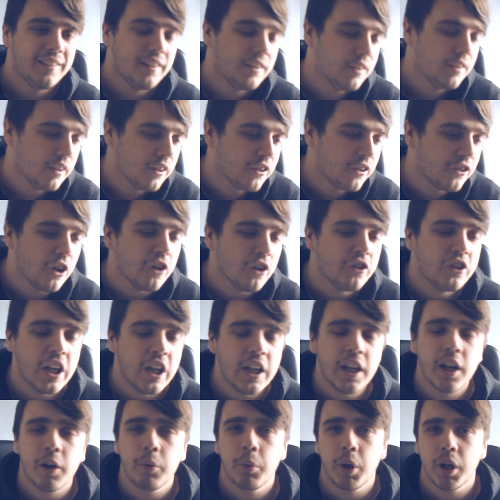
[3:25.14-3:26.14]

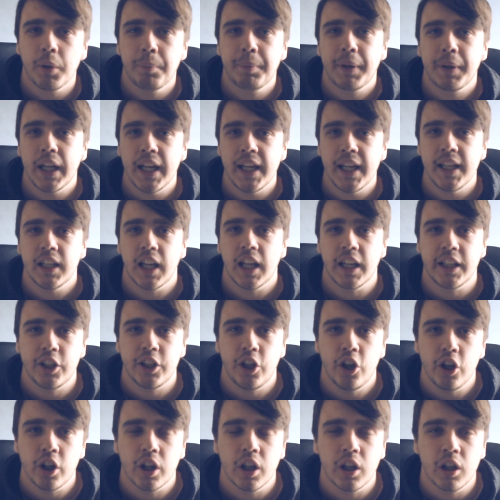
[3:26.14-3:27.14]
I want to play like
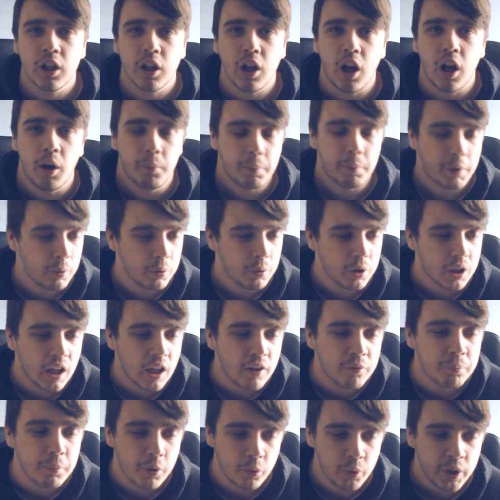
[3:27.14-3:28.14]
Jurgen Klopp. I would
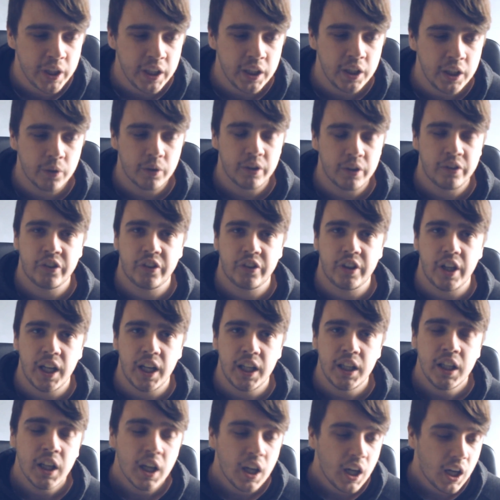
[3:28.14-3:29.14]
love Mourinho to
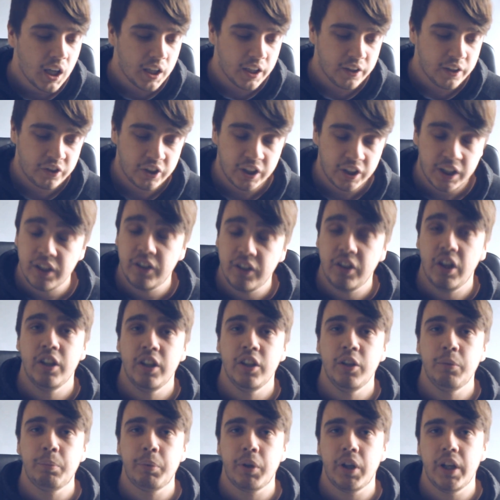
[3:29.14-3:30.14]
stay and us to
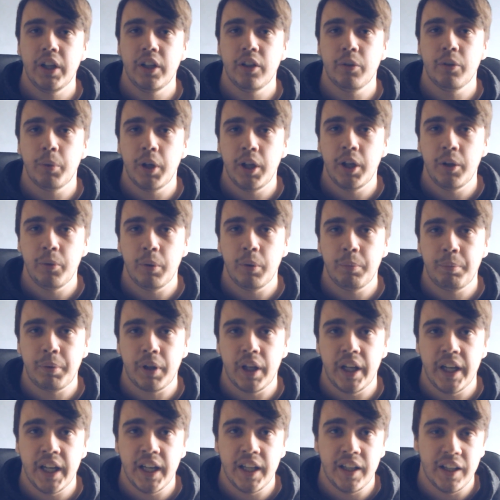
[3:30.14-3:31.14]
continue playing the way we're
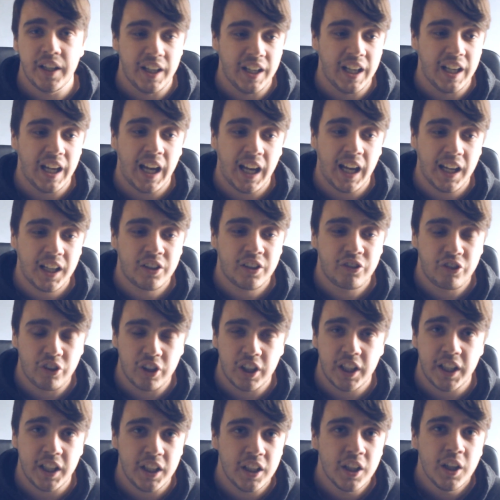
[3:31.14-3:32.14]
playing and
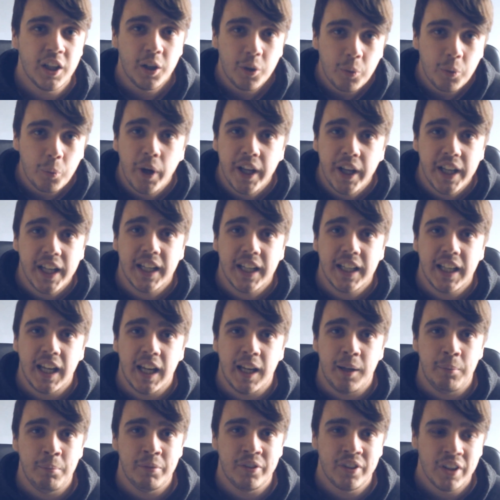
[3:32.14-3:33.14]
actually winning
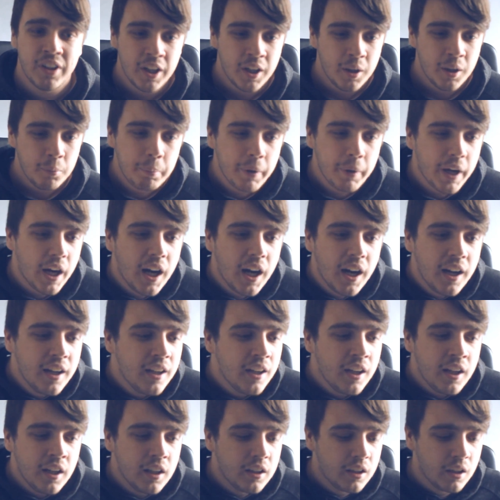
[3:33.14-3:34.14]
games. But